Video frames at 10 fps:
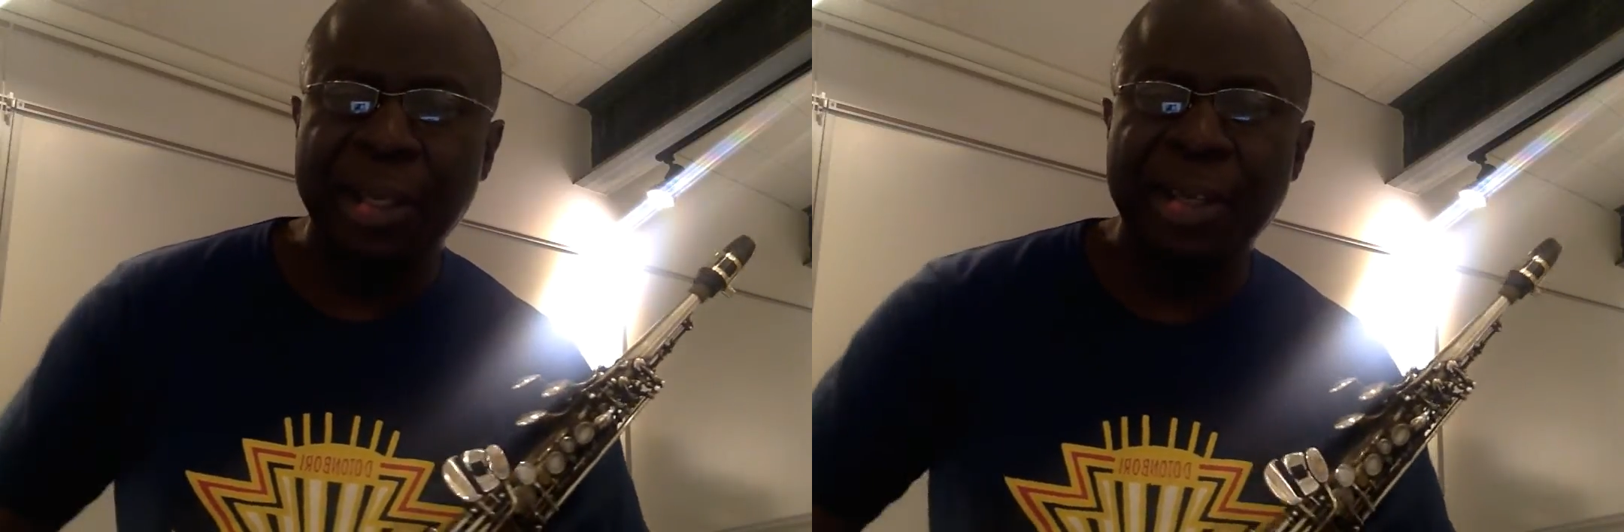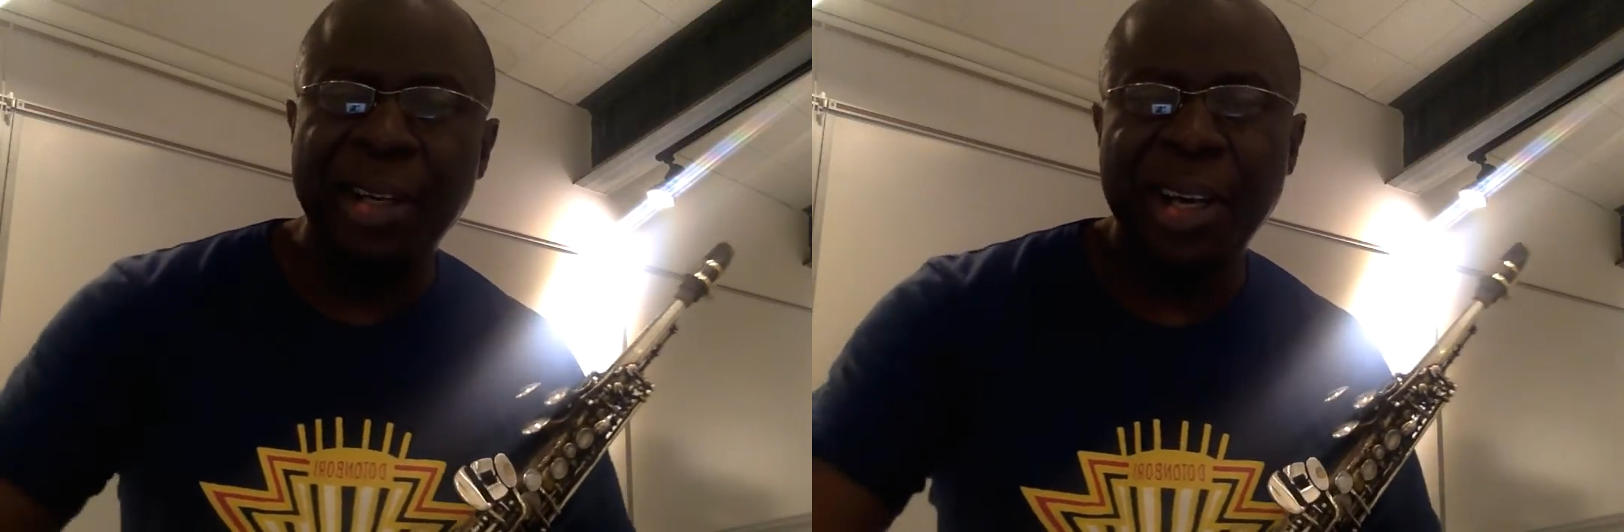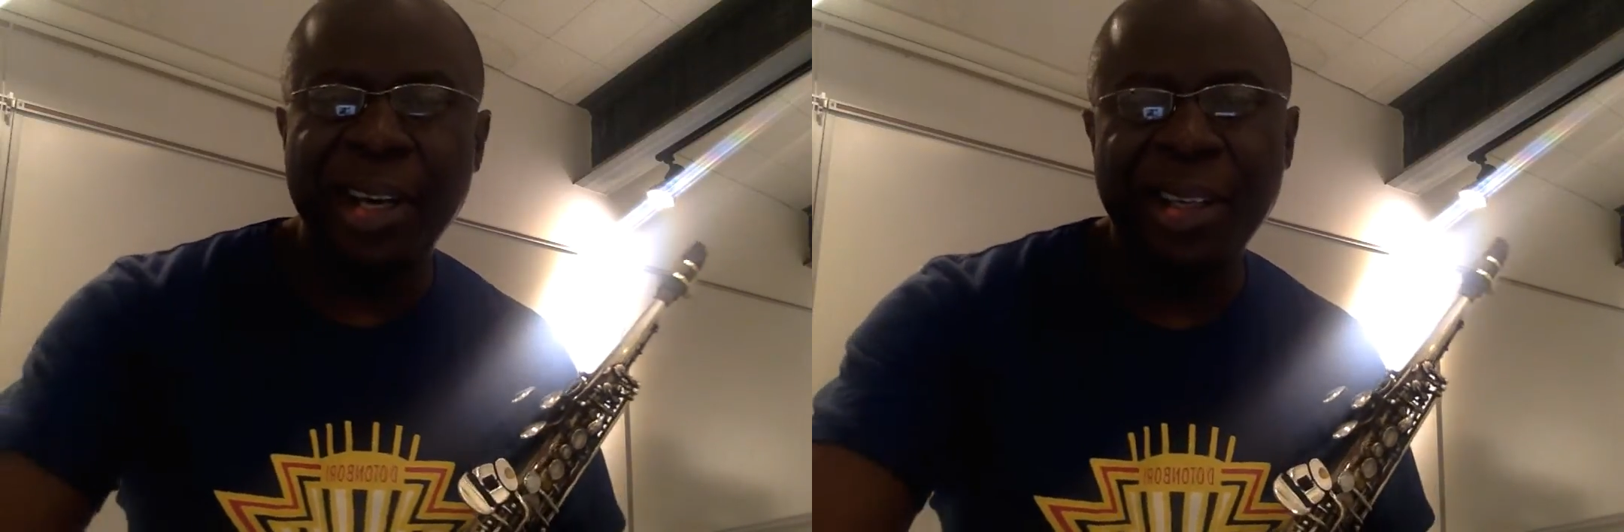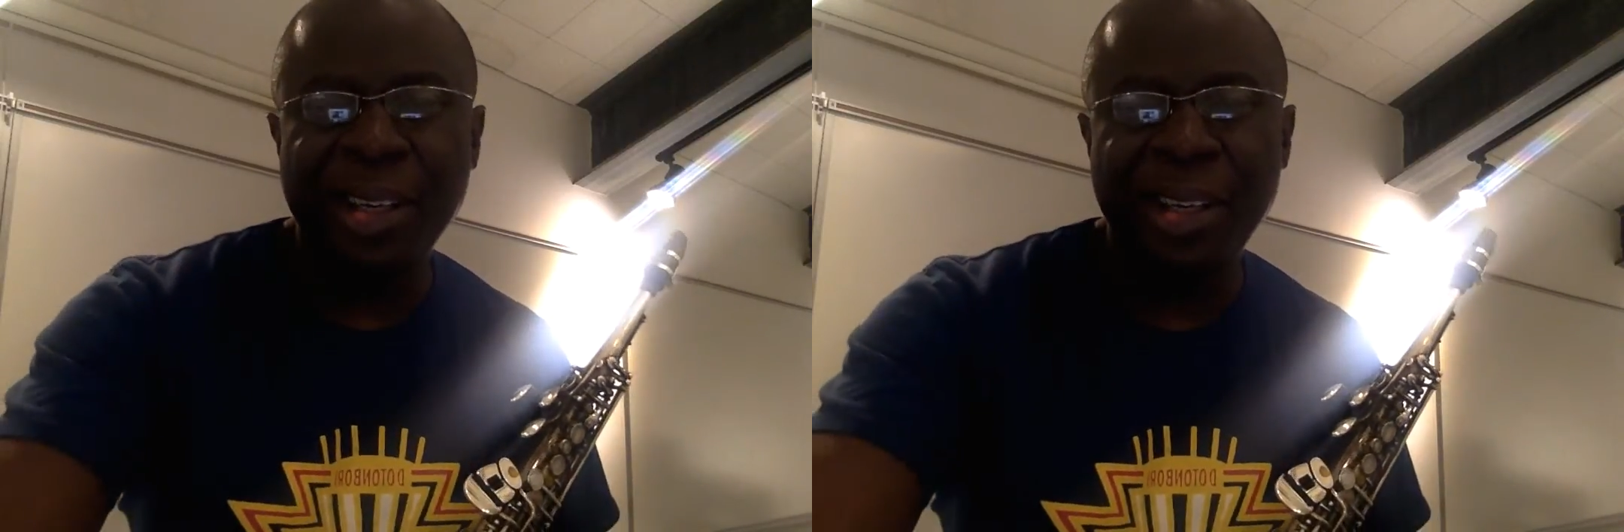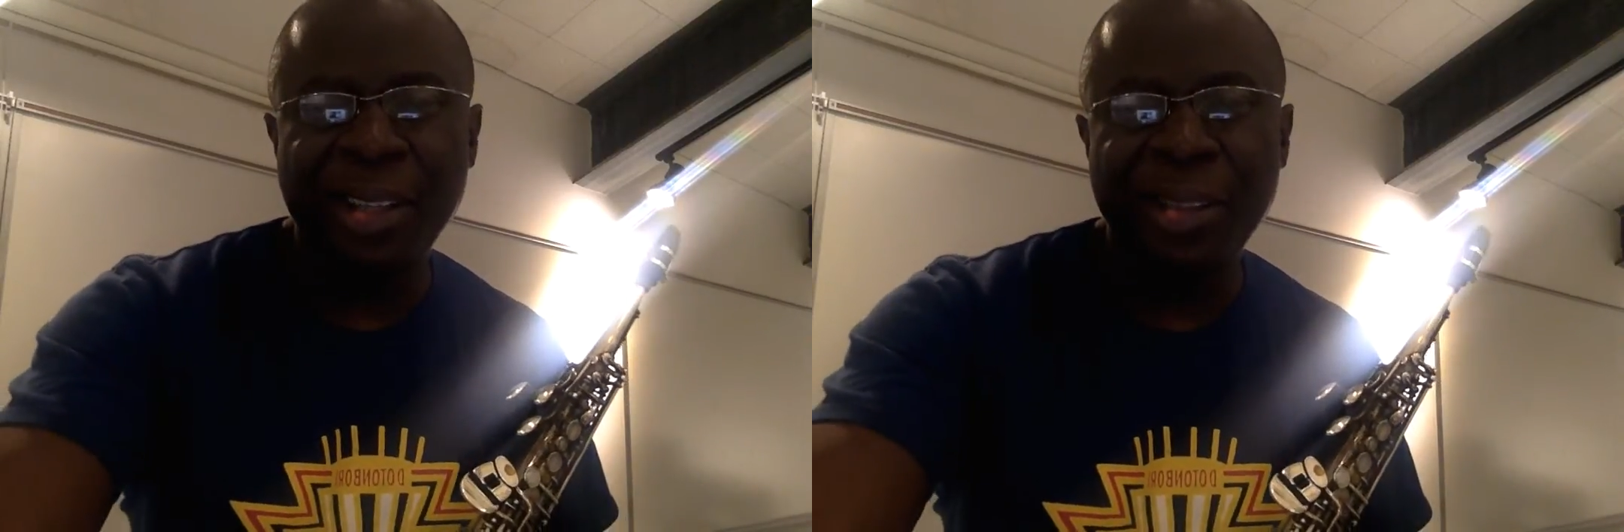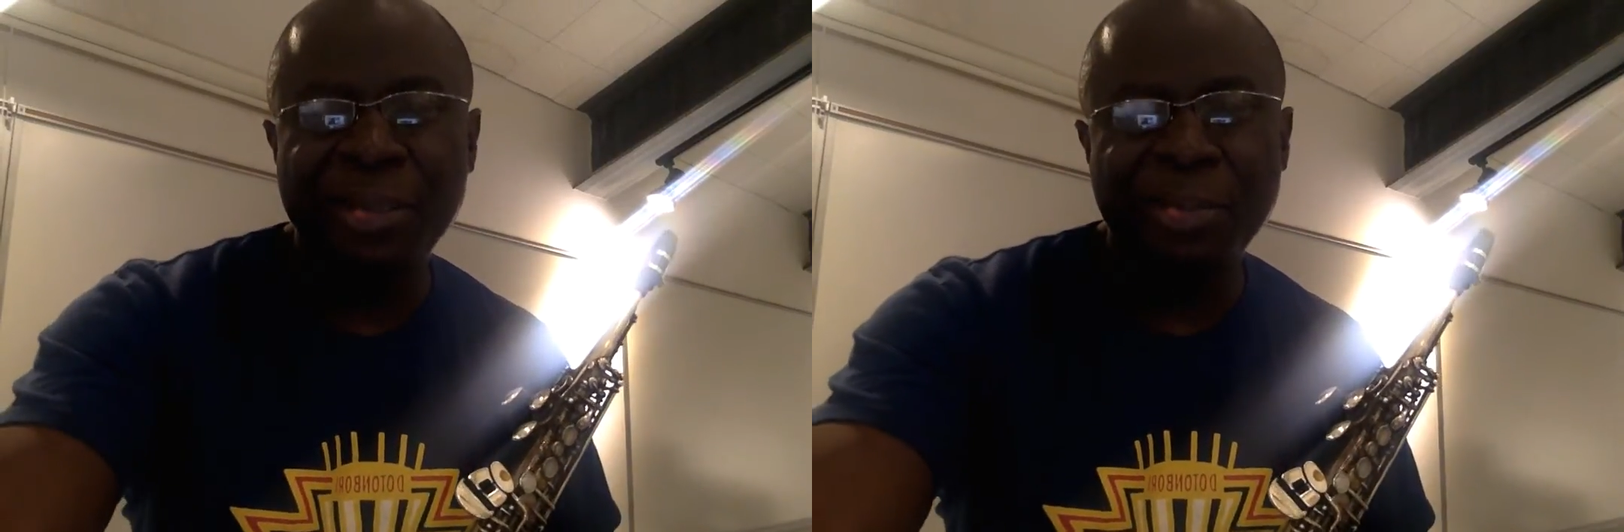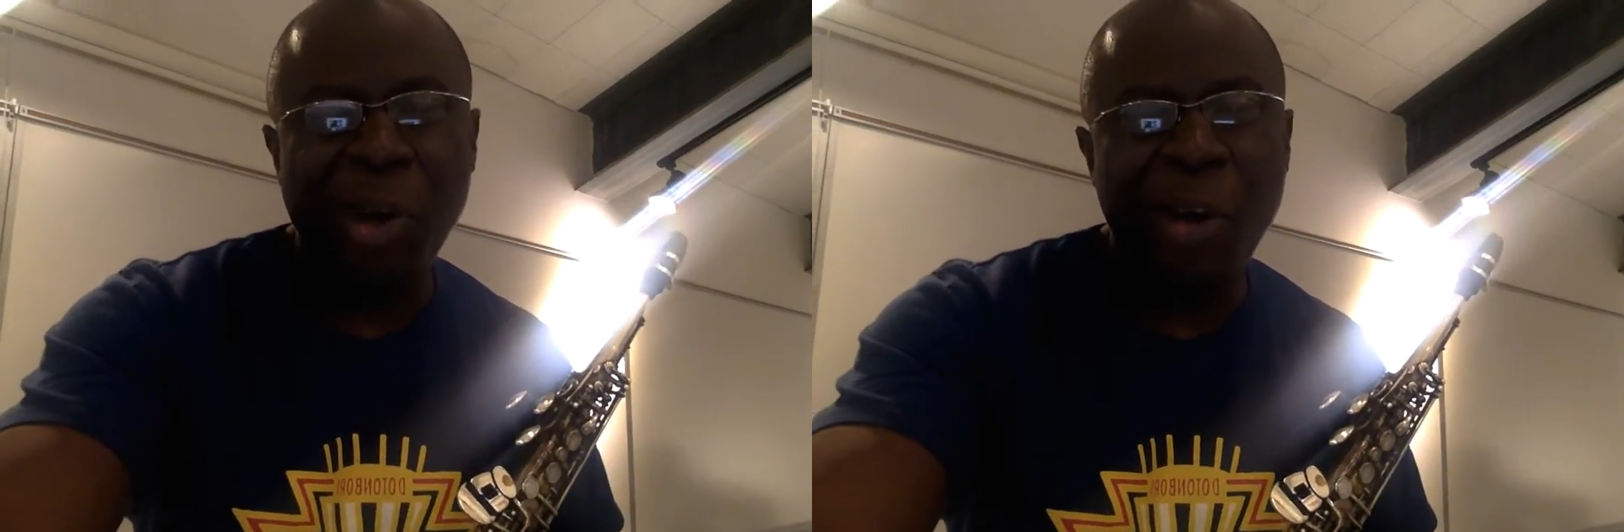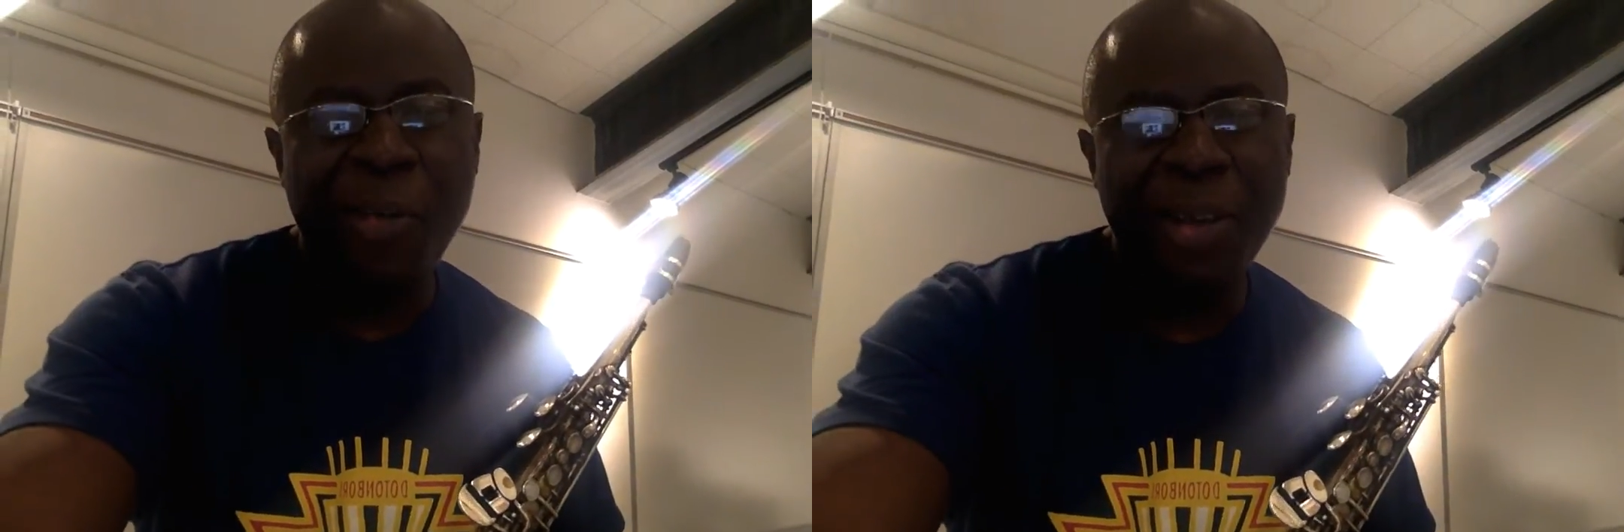I
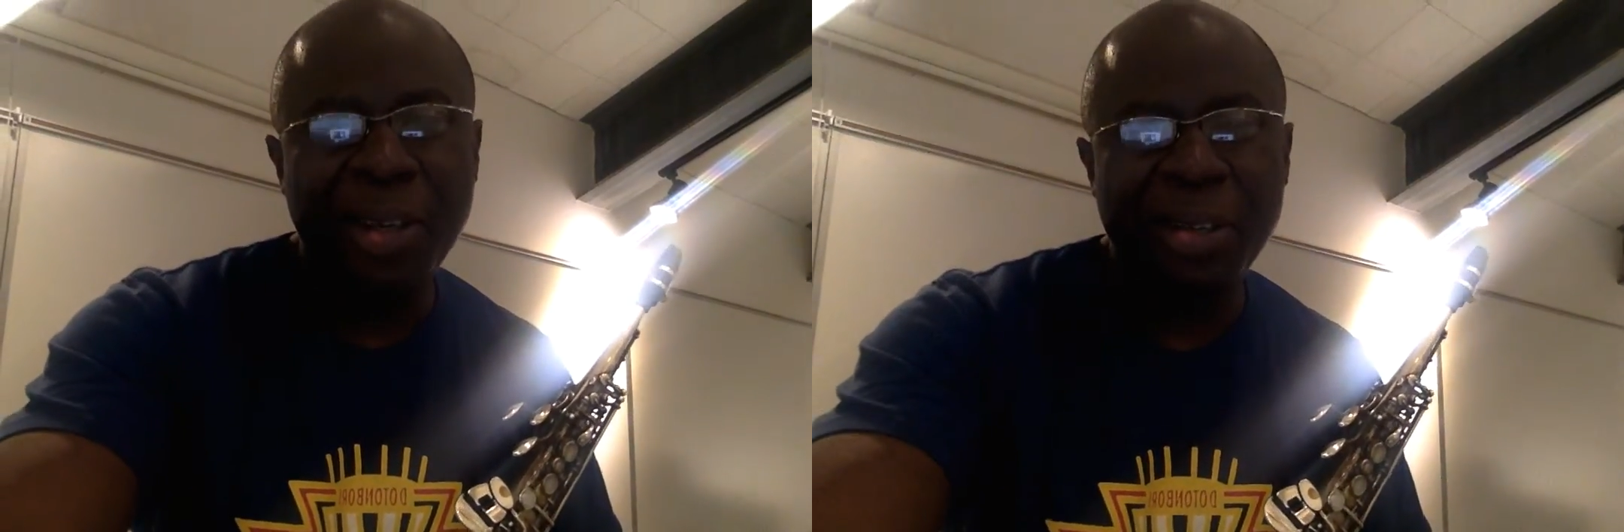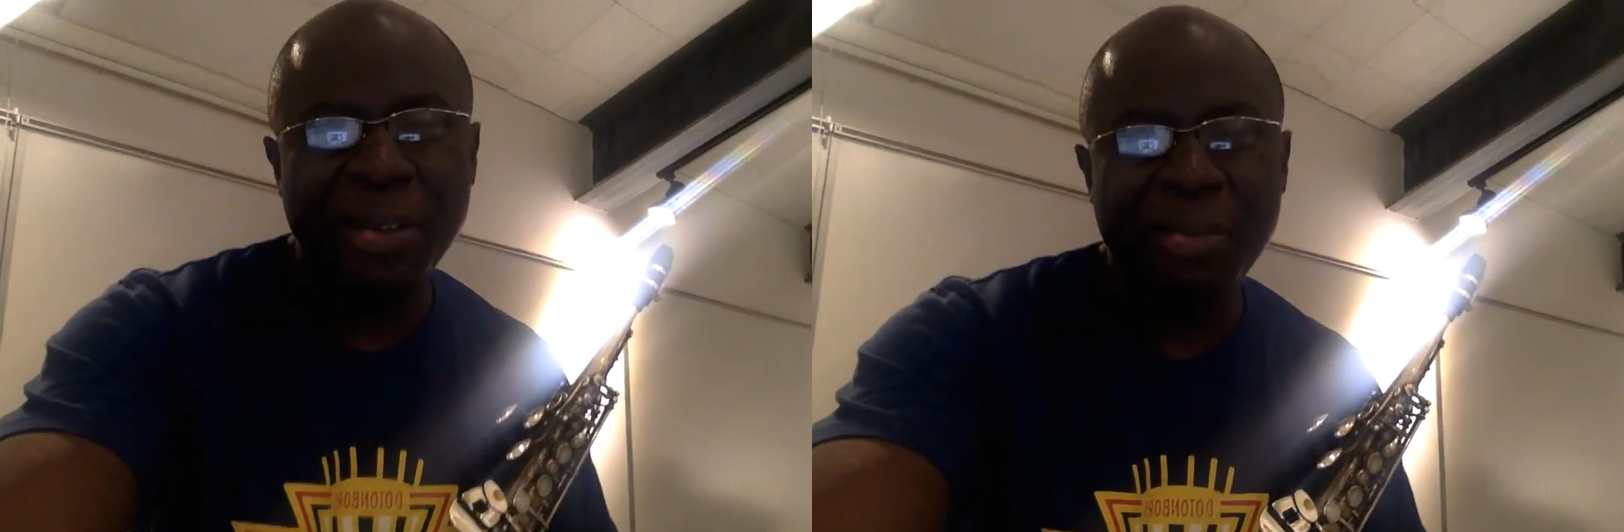often